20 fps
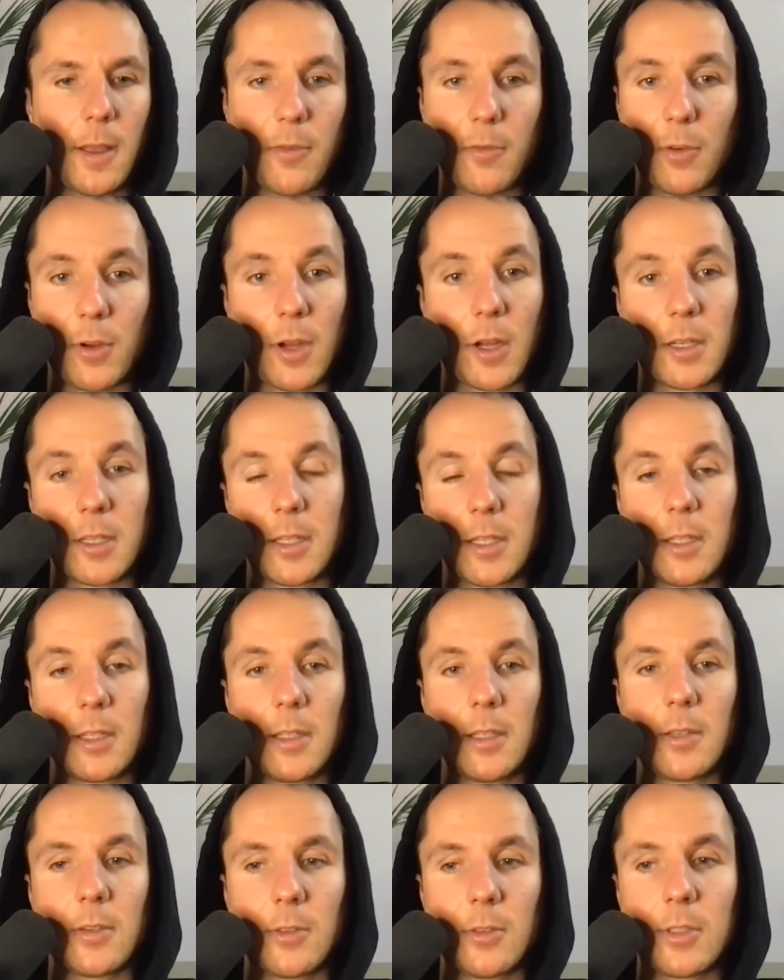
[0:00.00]
i forgot to
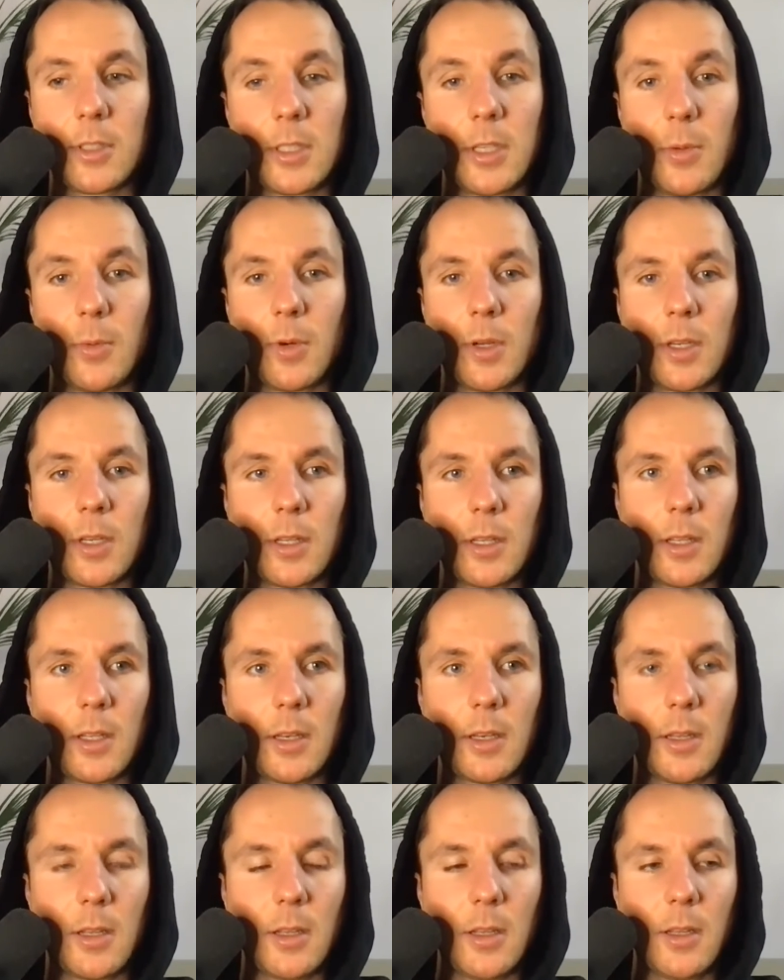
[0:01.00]
delete or just didn't want to
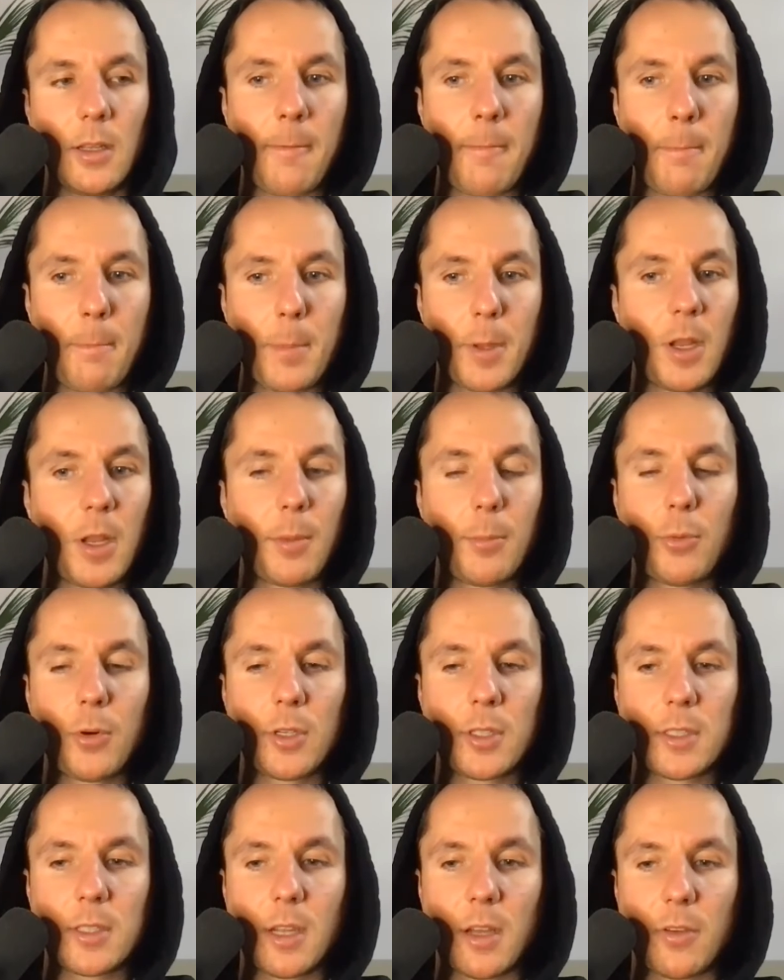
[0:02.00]
delete but not
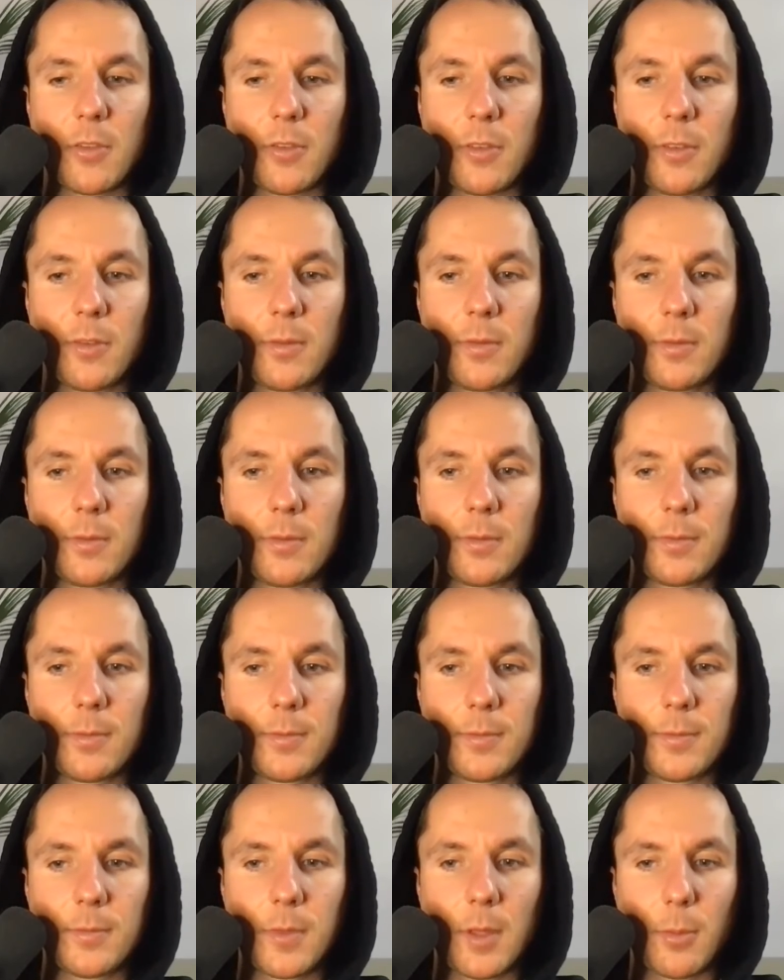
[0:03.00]
important stuff
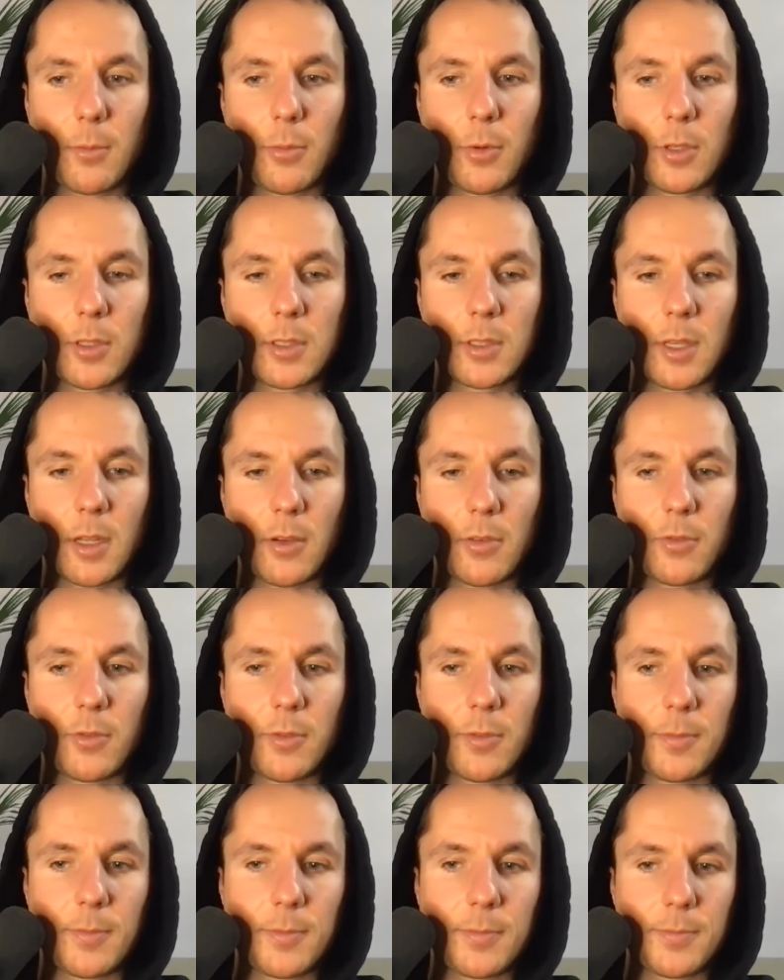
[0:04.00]
not important stuff